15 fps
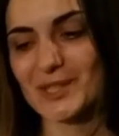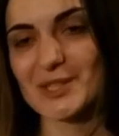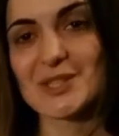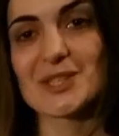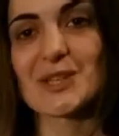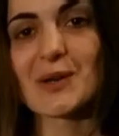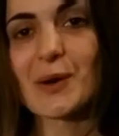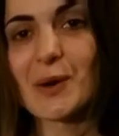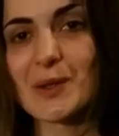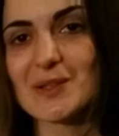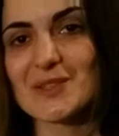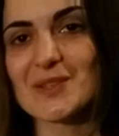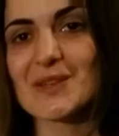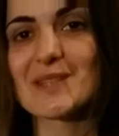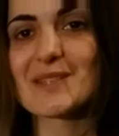She
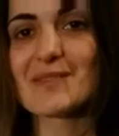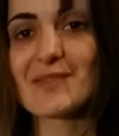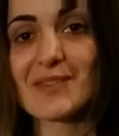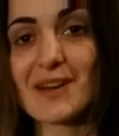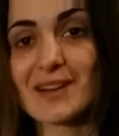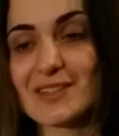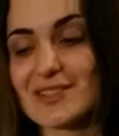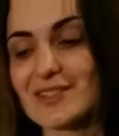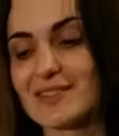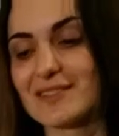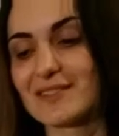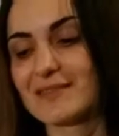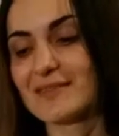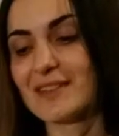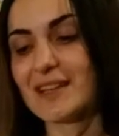also is a
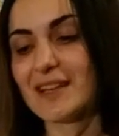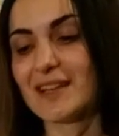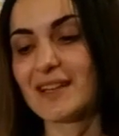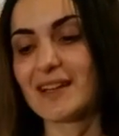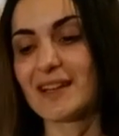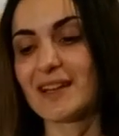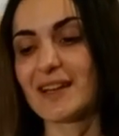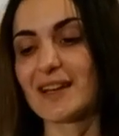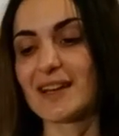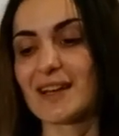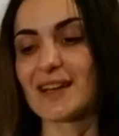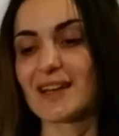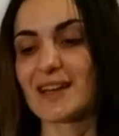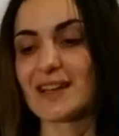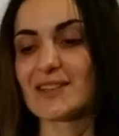function.
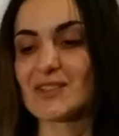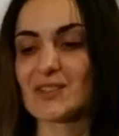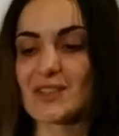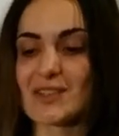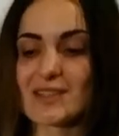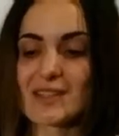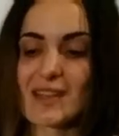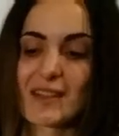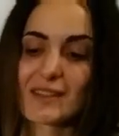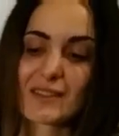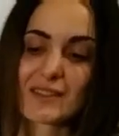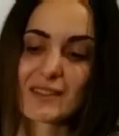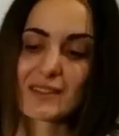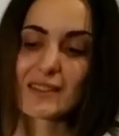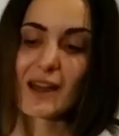She is
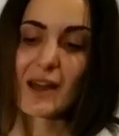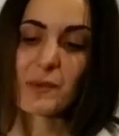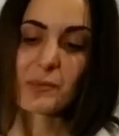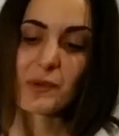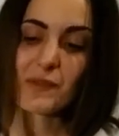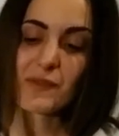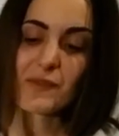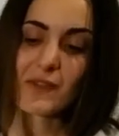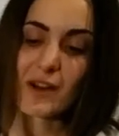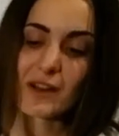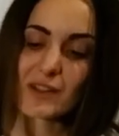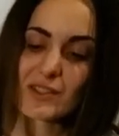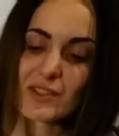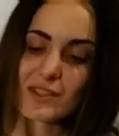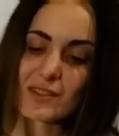that type of
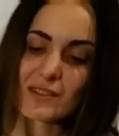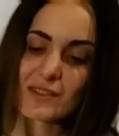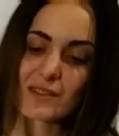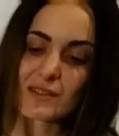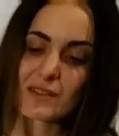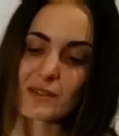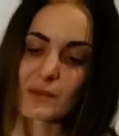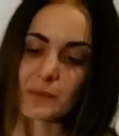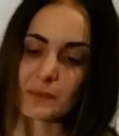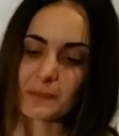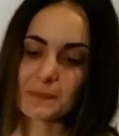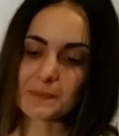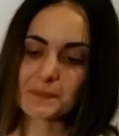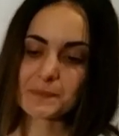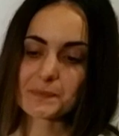functions
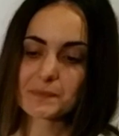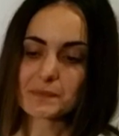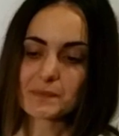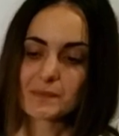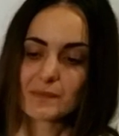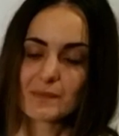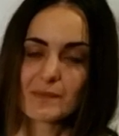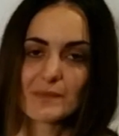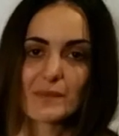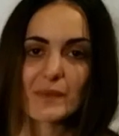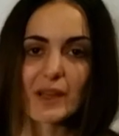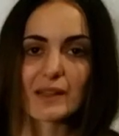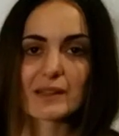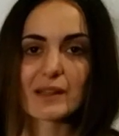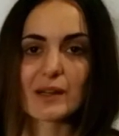
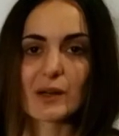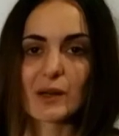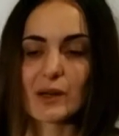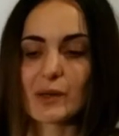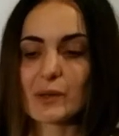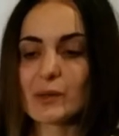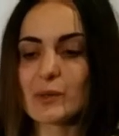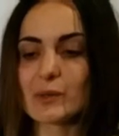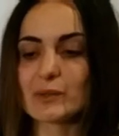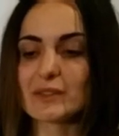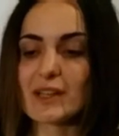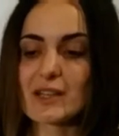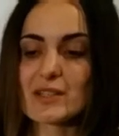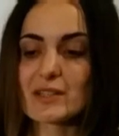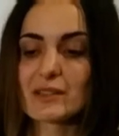who
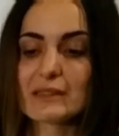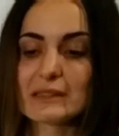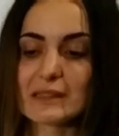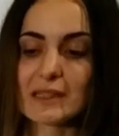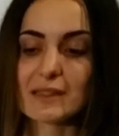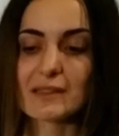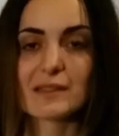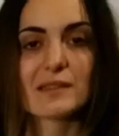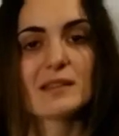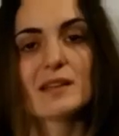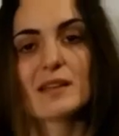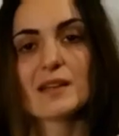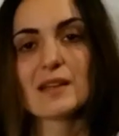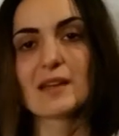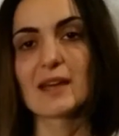doesn't need
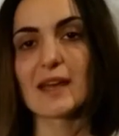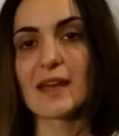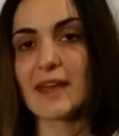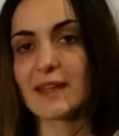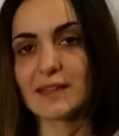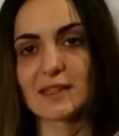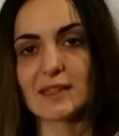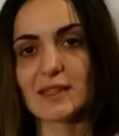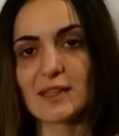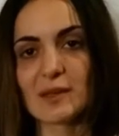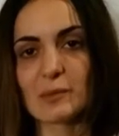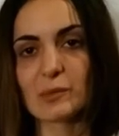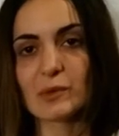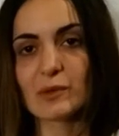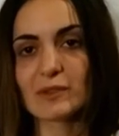any
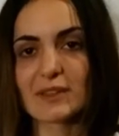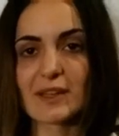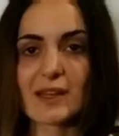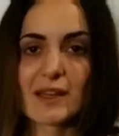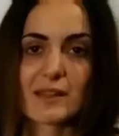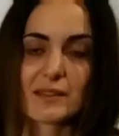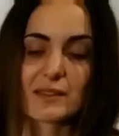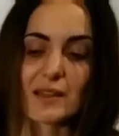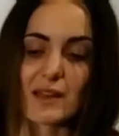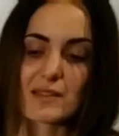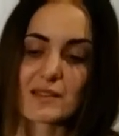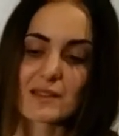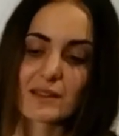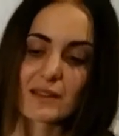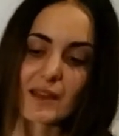input and
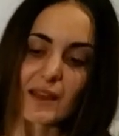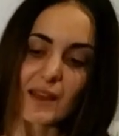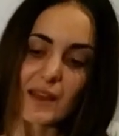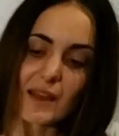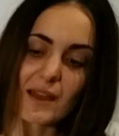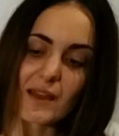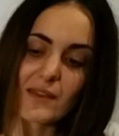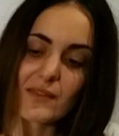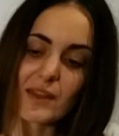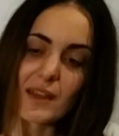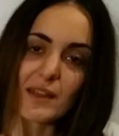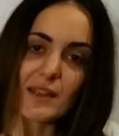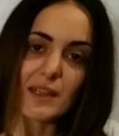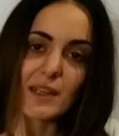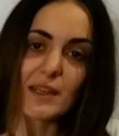doesn't have
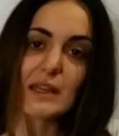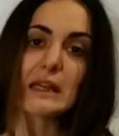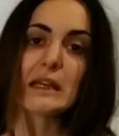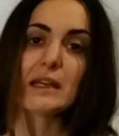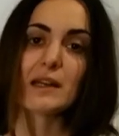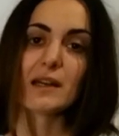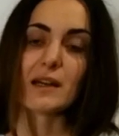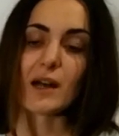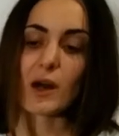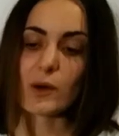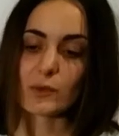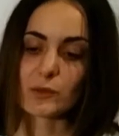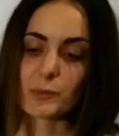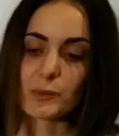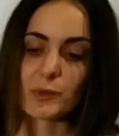any
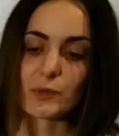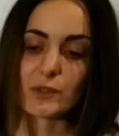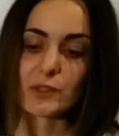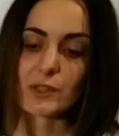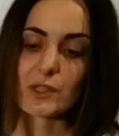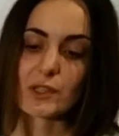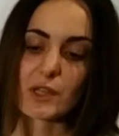output.